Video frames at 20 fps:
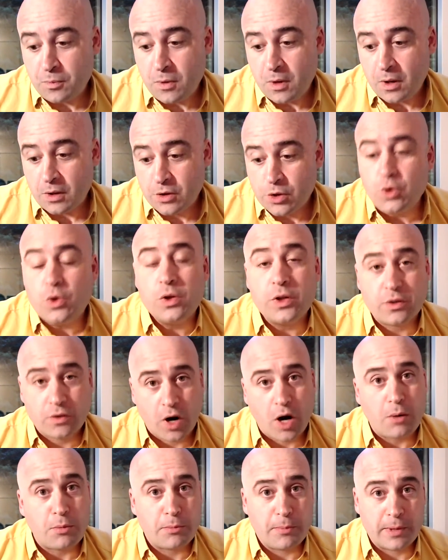Nuclear
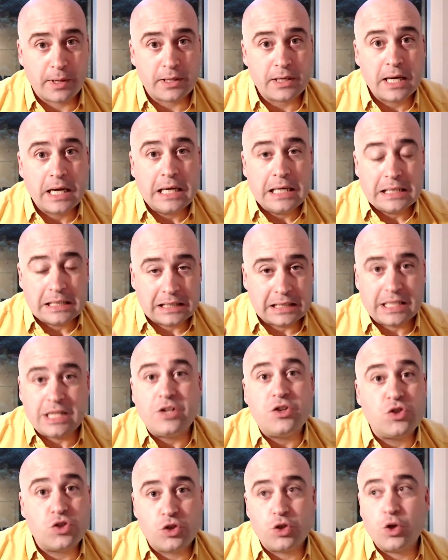armament
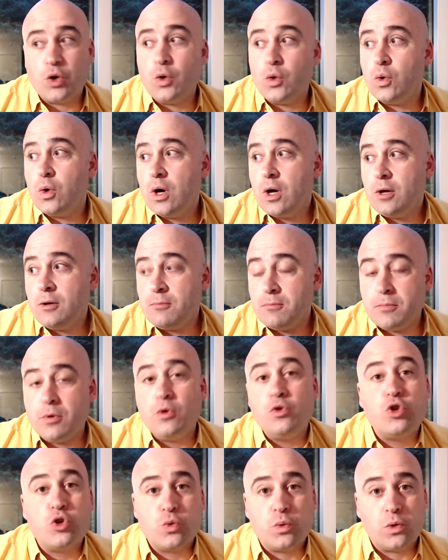leads to
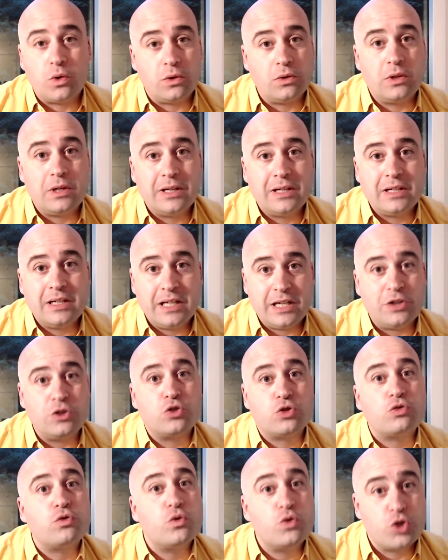mutual
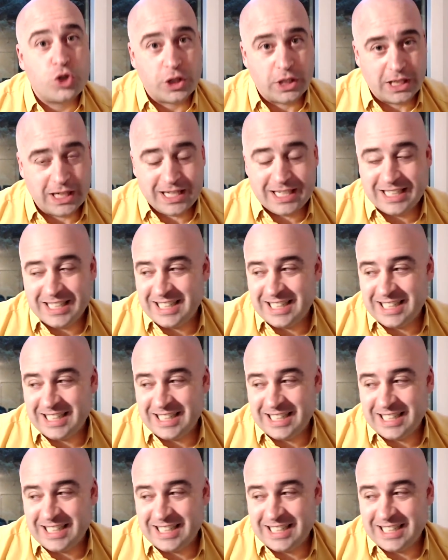intrusion,